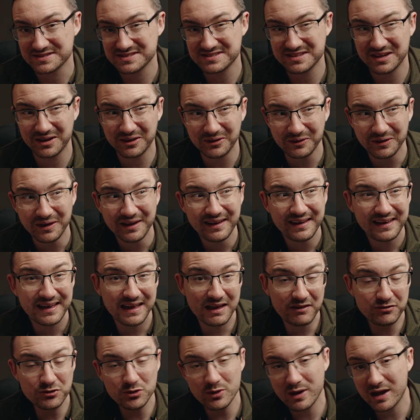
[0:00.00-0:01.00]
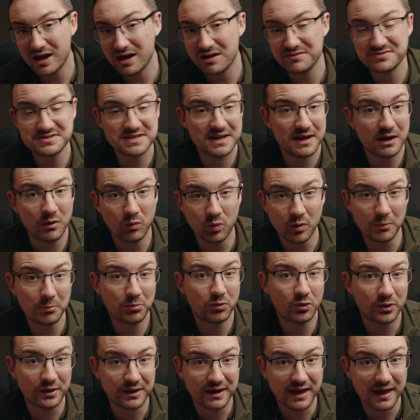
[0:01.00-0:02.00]
So if you have say a
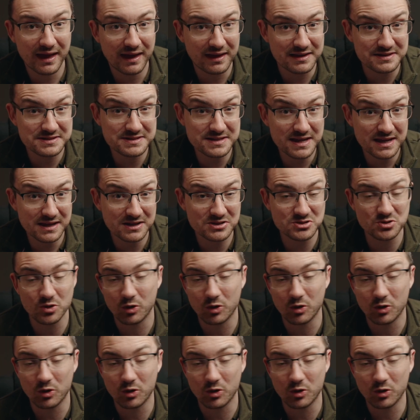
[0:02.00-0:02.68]
1.6